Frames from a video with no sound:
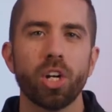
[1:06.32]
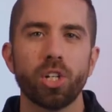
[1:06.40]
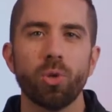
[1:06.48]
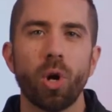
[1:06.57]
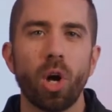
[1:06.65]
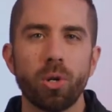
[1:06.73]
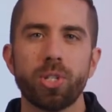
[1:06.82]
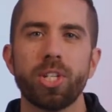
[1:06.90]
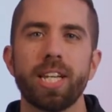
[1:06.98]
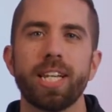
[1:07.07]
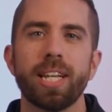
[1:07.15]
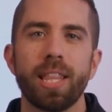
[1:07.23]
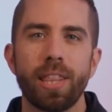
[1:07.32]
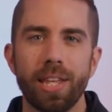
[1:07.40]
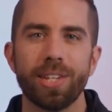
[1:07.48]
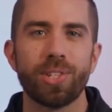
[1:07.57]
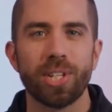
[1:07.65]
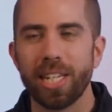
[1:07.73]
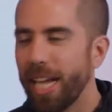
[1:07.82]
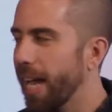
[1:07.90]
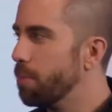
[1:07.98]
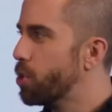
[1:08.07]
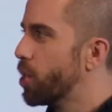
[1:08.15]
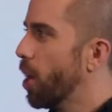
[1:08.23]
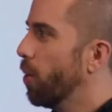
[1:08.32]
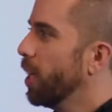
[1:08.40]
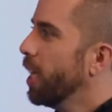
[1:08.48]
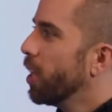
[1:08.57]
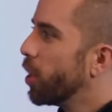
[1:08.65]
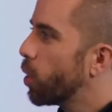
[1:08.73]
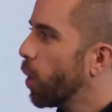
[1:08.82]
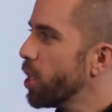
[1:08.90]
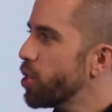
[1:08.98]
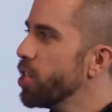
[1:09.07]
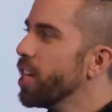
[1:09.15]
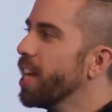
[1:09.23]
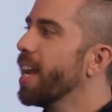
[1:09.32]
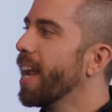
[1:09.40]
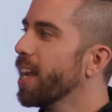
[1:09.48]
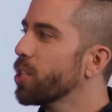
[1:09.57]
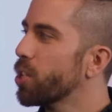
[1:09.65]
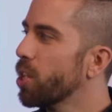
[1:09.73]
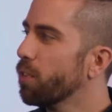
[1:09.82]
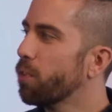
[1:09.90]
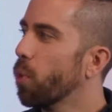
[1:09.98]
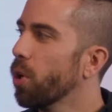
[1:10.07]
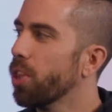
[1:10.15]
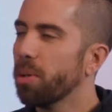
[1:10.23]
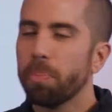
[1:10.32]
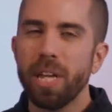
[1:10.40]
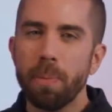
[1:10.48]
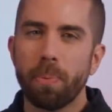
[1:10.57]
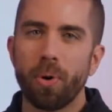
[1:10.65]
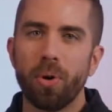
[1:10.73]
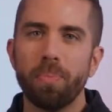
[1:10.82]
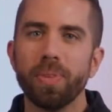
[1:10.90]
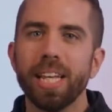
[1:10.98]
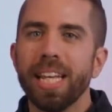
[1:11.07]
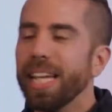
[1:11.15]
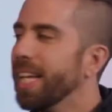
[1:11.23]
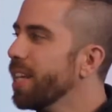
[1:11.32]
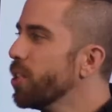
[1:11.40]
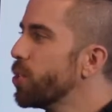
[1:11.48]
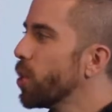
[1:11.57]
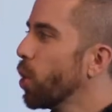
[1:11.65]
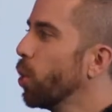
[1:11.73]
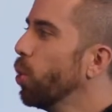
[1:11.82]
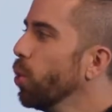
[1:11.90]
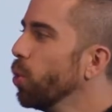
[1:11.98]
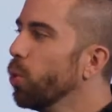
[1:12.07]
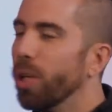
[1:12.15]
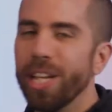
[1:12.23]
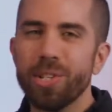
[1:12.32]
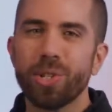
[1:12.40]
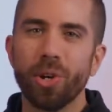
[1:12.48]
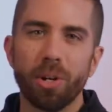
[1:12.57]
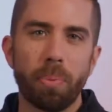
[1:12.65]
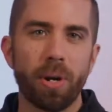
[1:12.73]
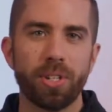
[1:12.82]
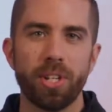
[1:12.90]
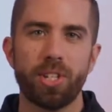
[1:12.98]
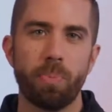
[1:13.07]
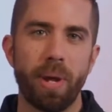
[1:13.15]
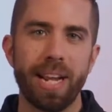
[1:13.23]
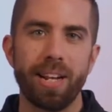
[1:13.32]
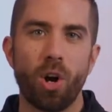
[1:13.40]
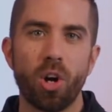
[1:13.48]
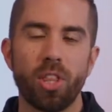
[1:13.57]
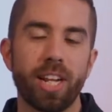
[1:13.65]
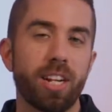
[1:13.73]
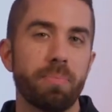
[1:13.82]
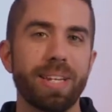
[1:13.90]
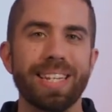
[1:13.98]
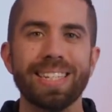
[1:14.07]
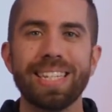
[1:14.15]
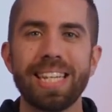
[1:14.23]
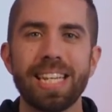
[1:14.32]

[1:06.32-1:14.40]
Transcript: are you hosting this game show? The question you need to answer for the people is, who is going to participate? Are they going to be in